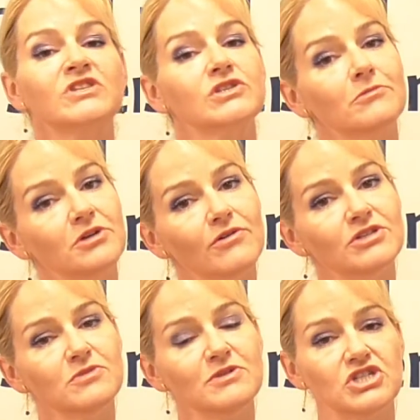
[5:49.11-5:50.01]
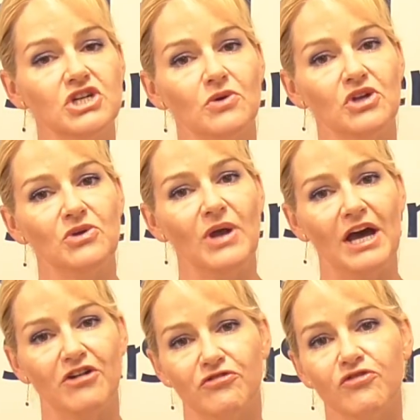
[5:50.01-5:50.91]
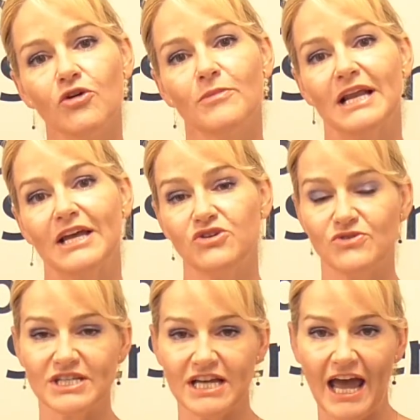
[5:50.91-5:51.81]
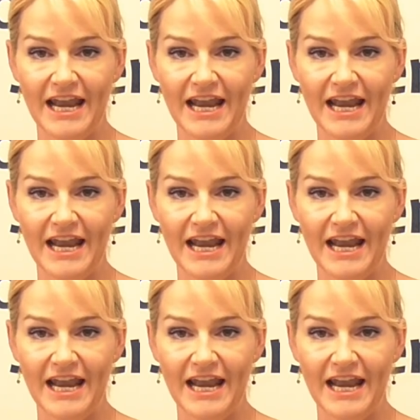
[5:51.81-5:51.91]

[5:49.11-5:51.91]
So I'm going to be showing you how to formulate using